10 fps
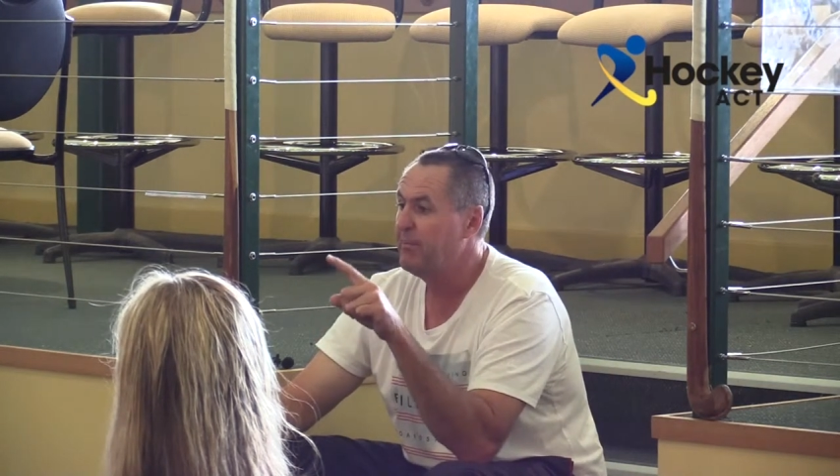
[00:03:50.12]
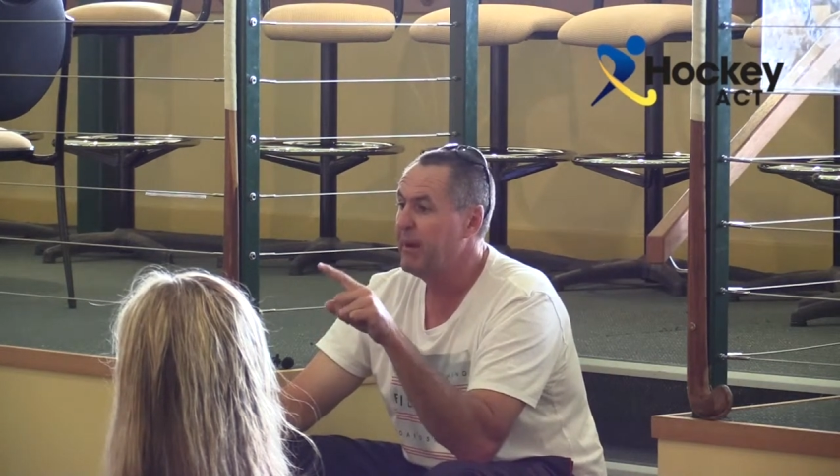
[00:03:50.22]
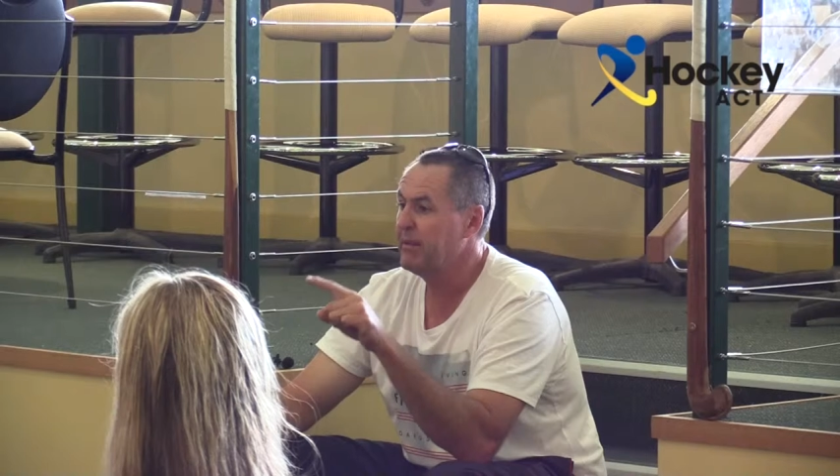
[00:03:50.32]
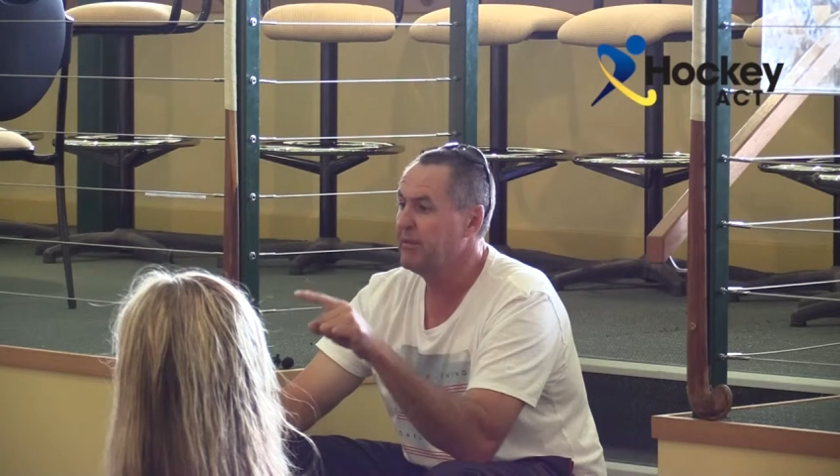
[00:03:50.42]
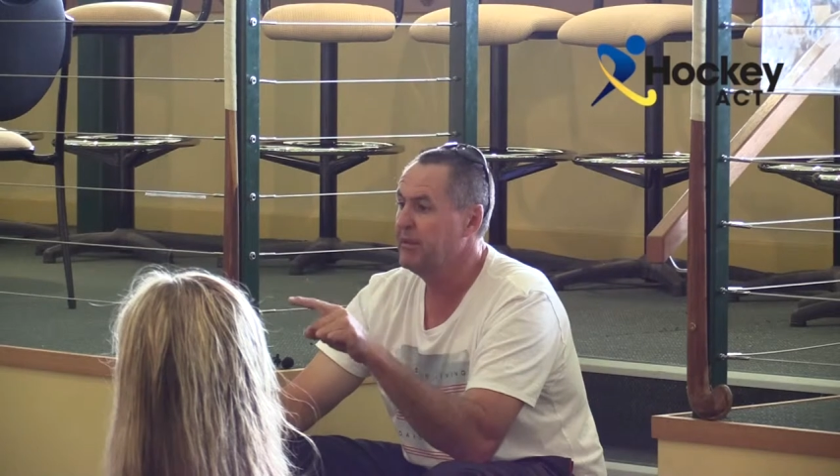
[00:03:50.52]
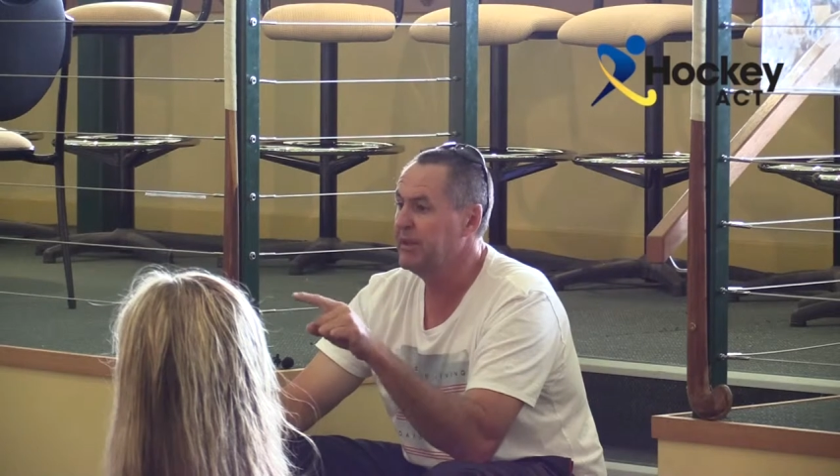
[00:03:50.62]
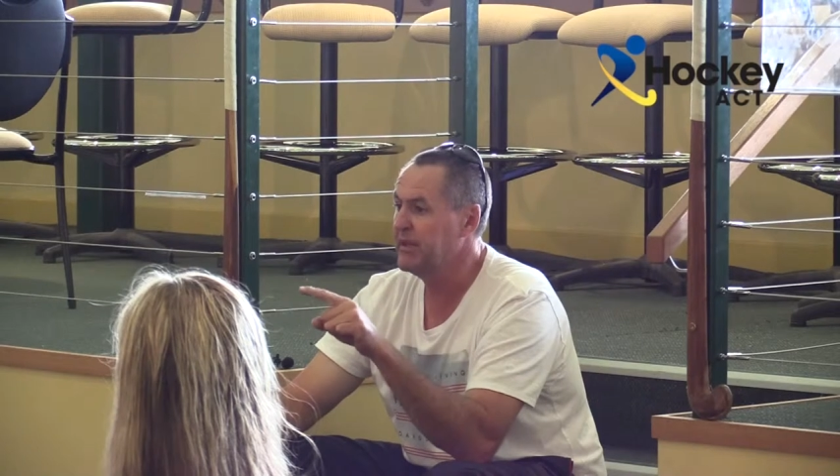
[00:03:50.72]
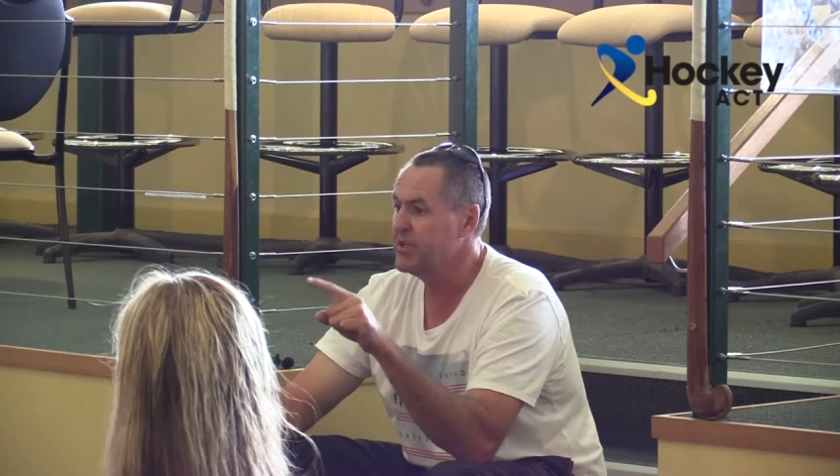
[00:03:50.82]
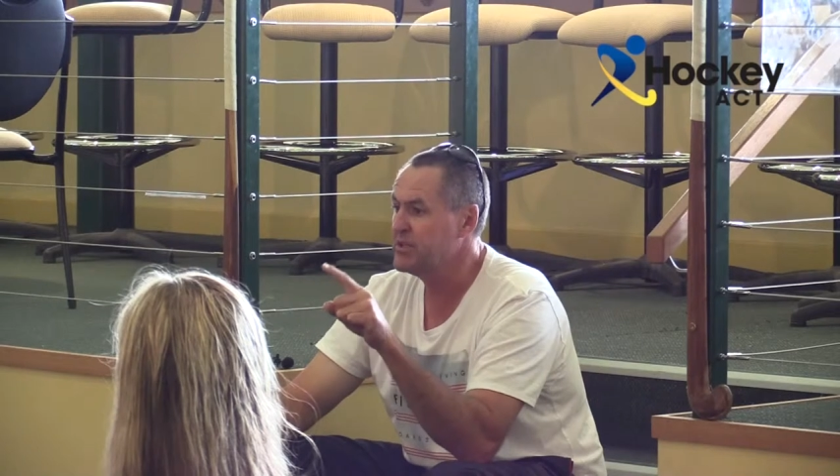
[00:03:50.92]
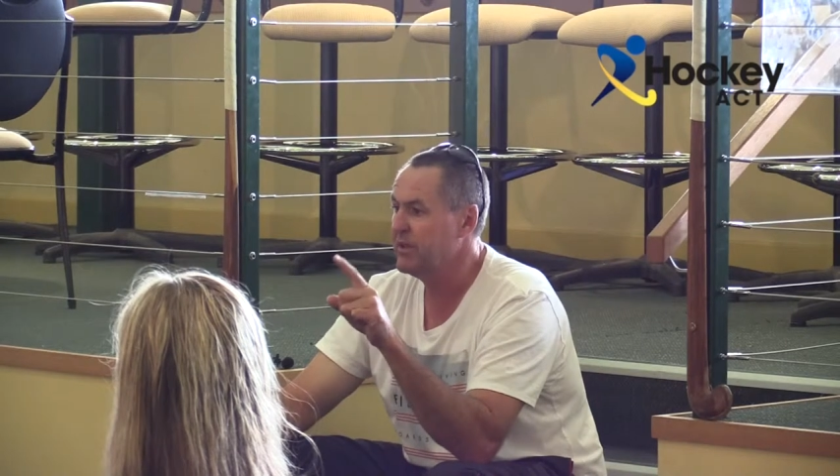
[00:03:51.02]
But the thing
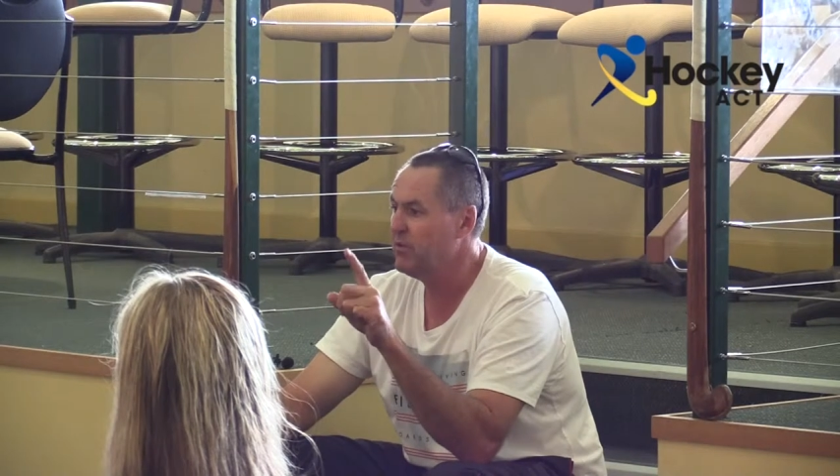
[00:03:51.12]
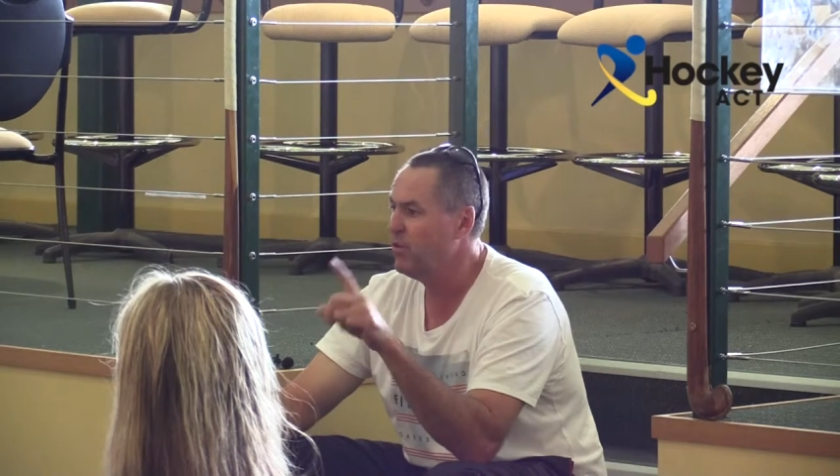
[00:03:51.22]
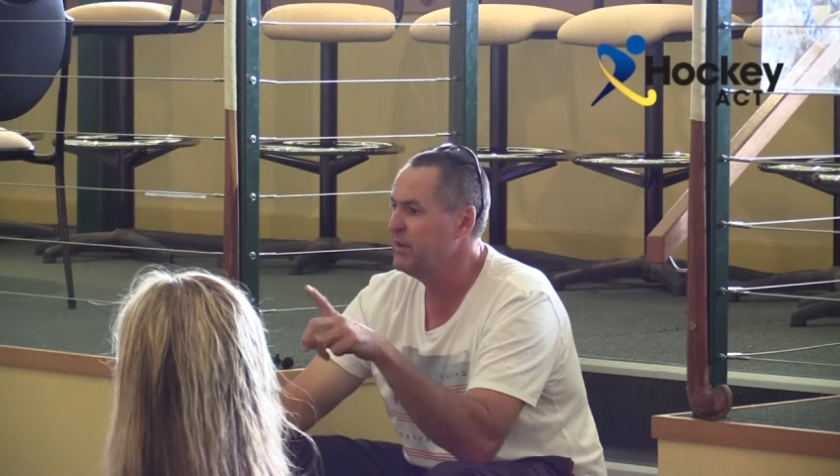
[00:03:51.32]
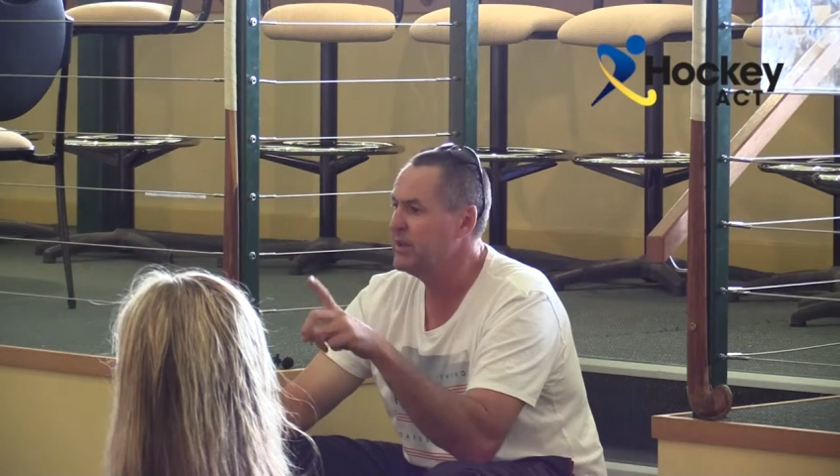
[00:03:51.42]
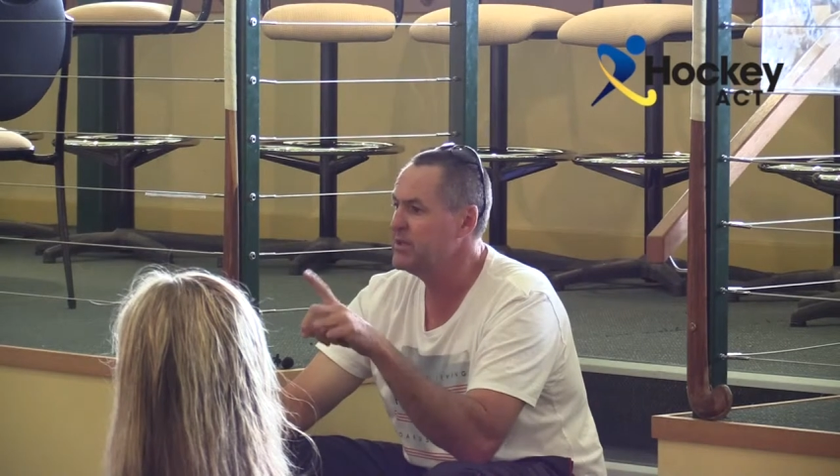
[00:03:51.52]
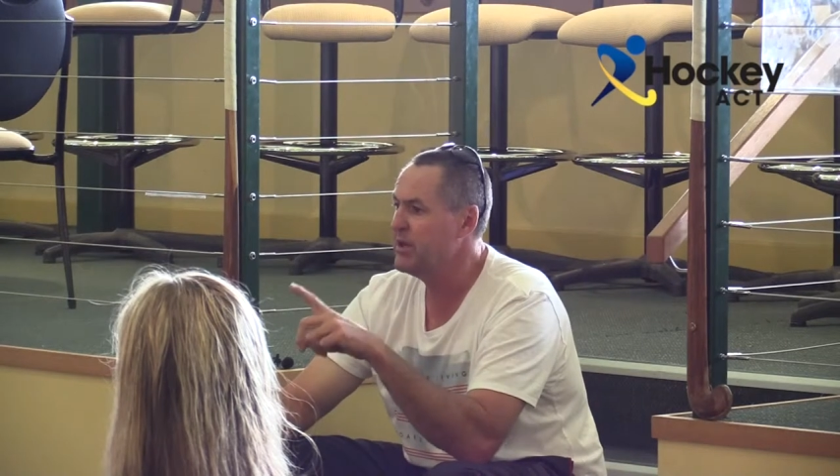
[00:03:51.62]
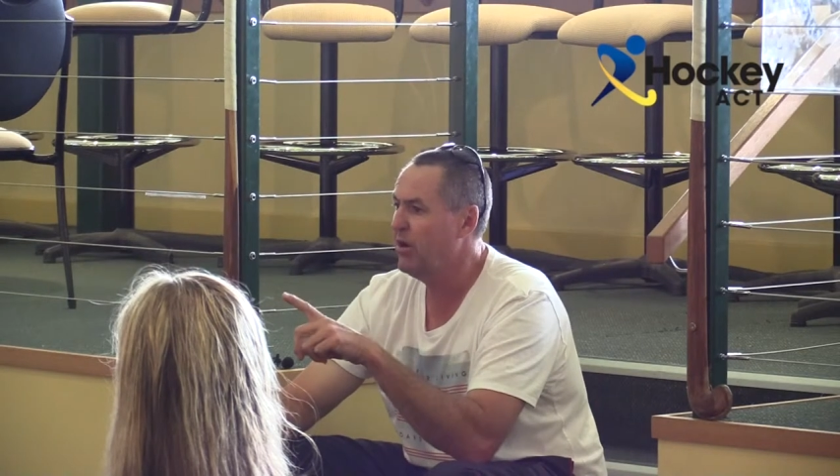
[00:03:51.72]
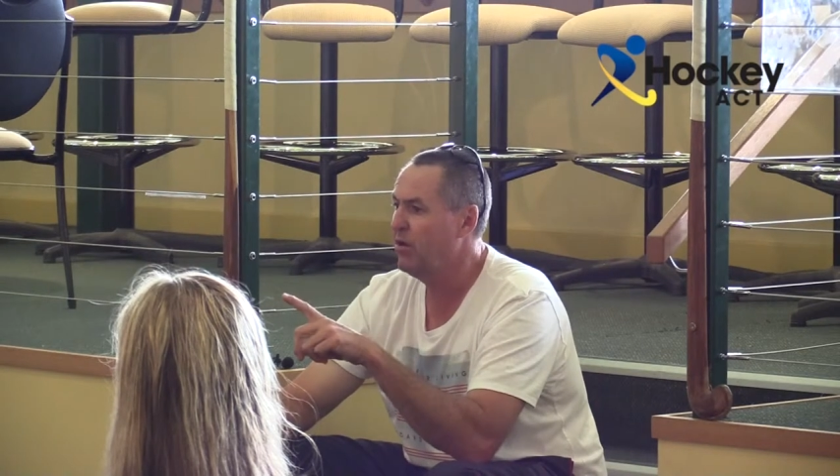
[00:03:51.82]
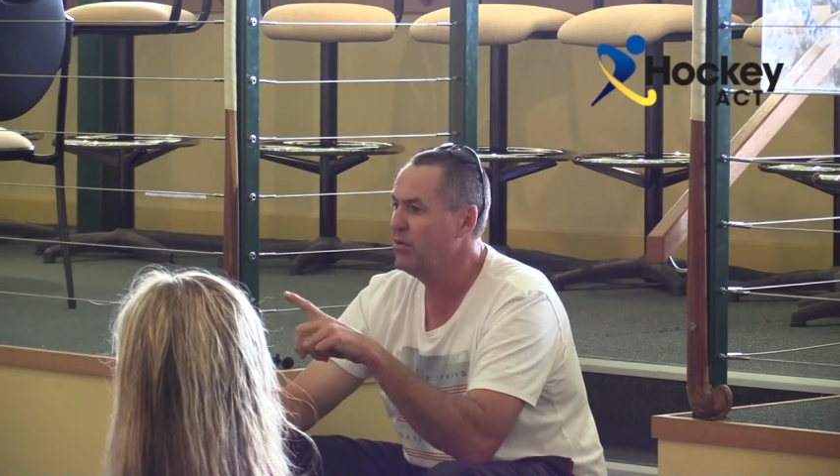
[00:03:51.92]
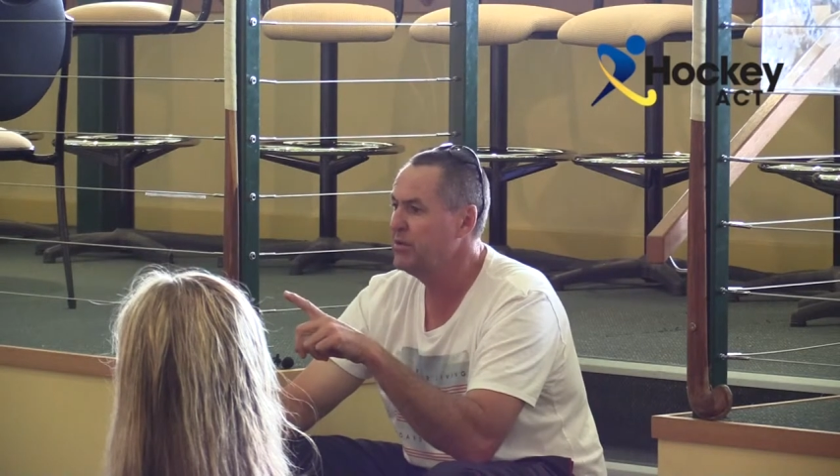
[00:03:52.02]
is, they've all been
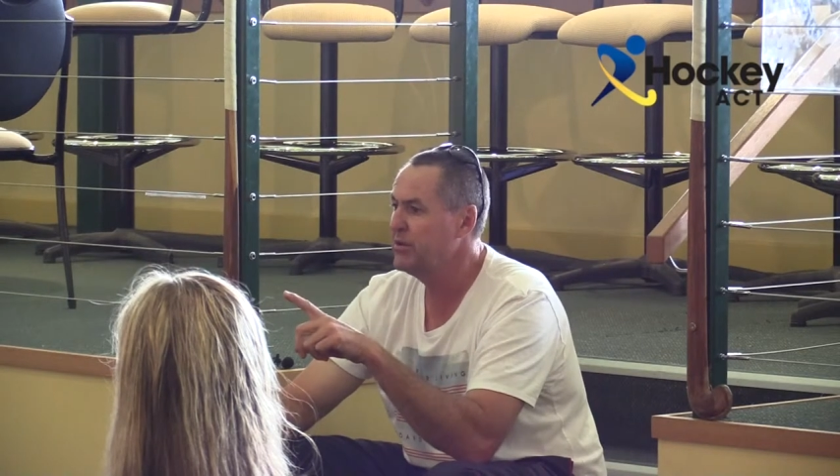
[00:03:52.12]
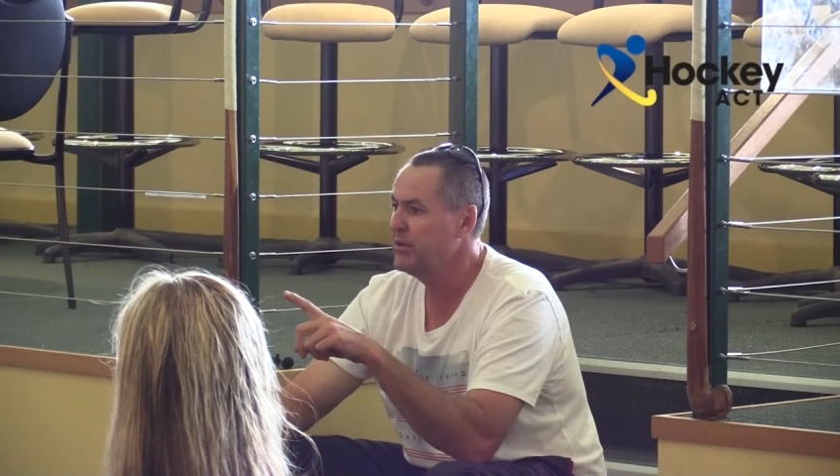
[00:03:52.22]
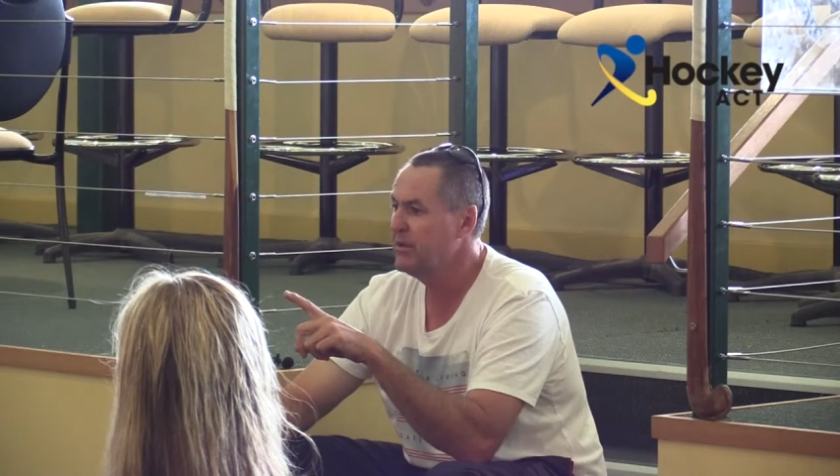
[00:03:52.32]
told,